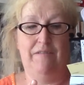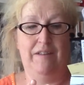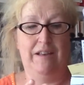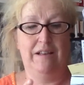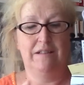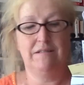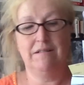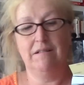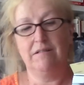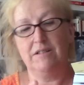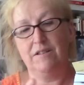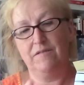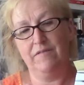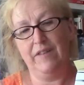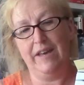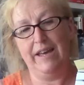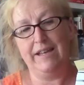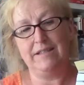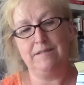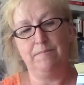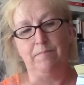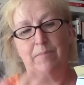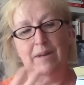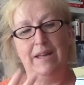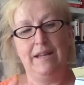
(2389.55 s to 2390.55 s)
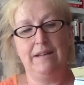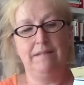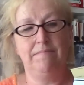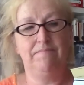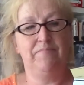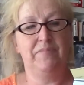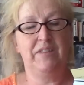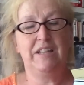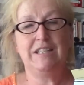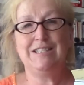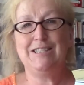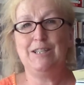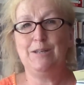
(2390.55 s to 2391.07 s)
A lot of it has been
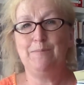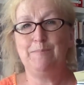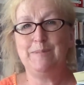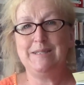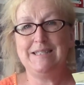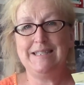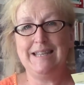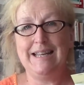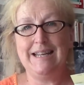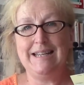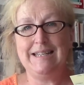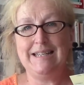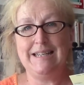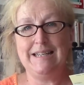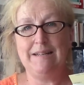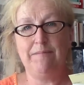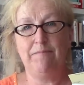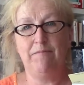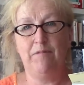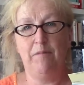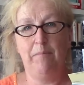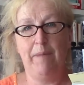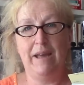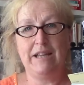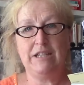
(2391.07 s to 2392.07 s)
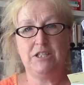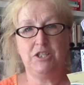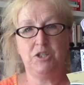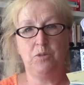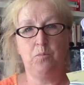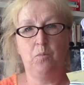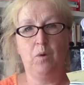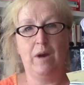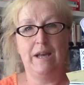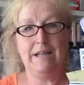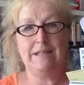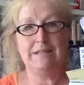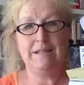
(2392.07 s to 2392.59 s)
superseded
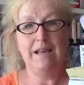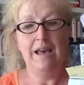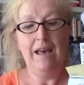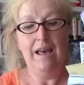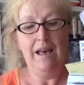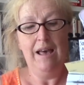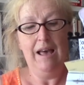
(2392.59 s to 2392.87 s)
information-wise,